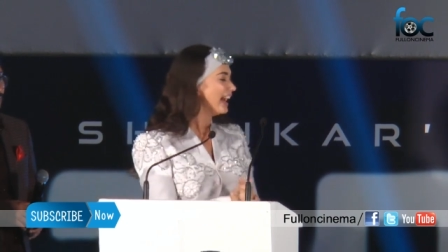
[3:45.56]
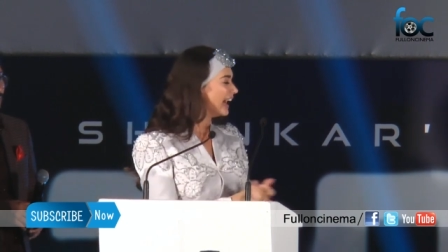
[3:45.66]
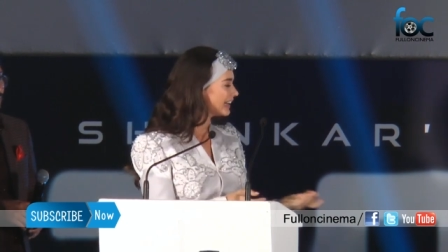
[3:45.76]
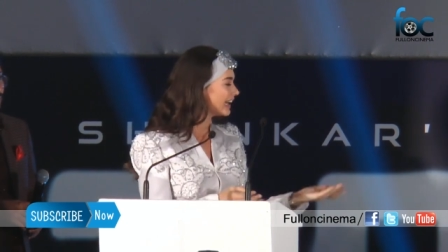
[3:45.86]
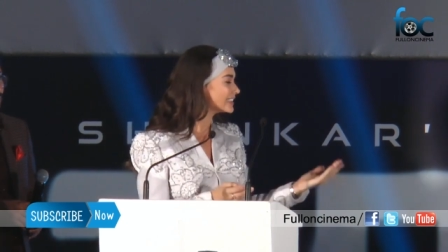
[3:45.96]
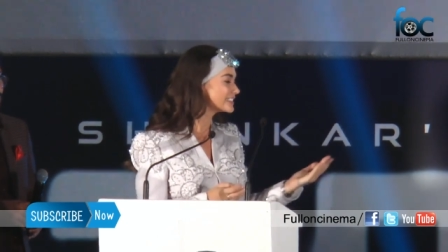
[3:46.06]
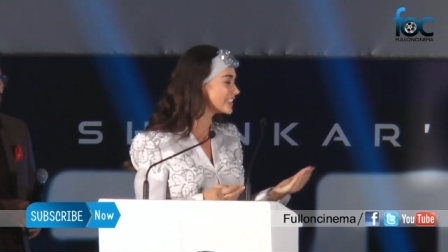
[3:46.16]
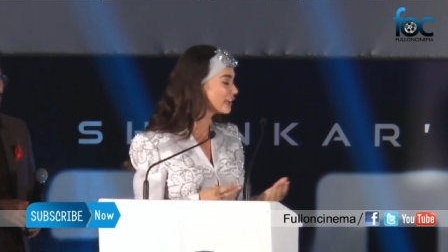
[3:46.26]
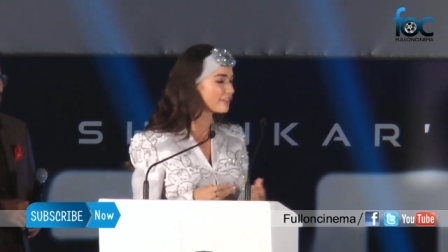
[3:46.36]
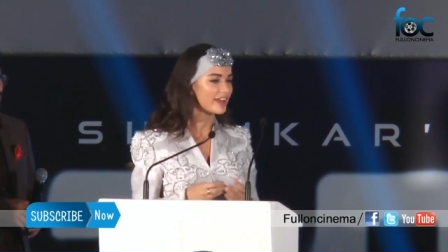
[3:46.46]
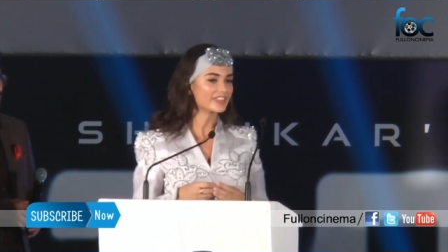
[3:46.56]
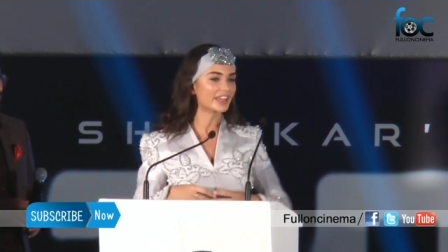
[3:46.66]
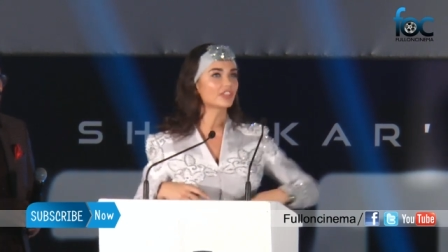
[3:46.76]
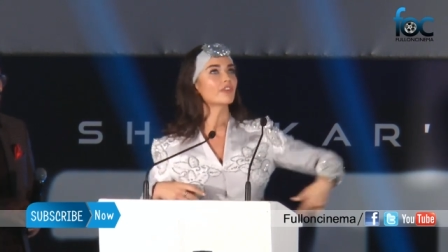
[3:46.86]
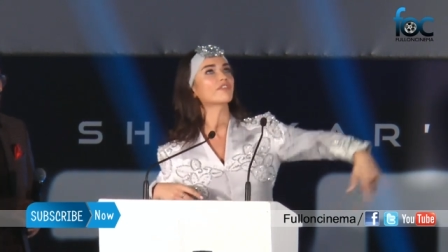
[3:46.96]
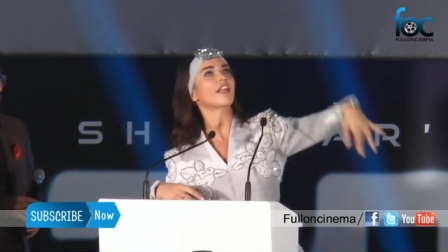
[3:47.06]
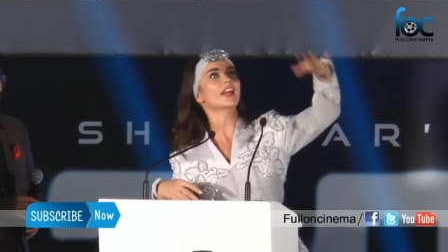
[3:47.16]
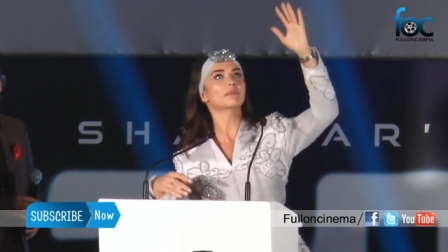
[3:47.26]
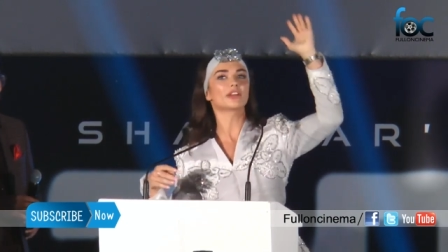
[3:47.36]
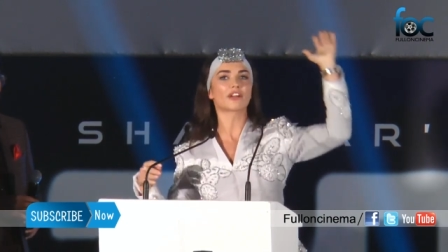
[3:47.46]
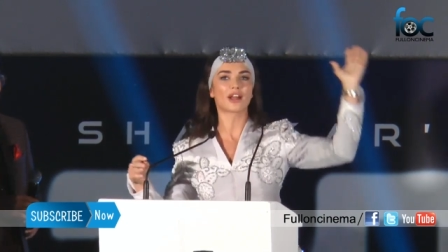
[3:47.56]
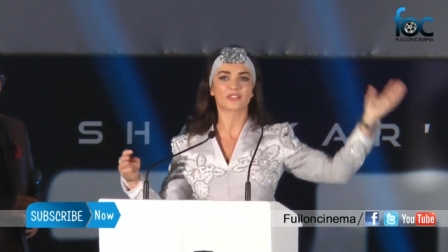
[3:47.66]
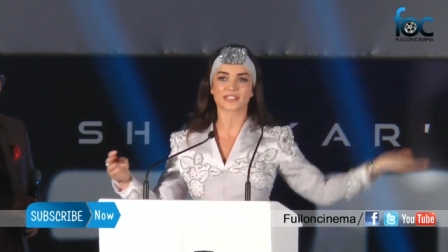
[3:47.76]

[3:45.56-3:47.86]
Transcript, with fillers: And, and Silva, thank you for flying me around